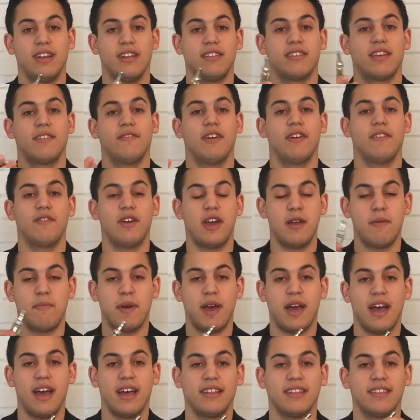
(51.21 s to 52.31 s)
Let's give it a
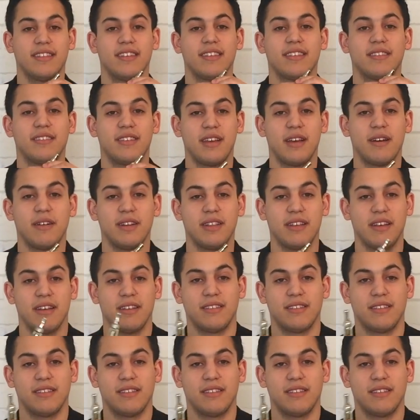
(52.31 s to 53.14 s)
vape and see how it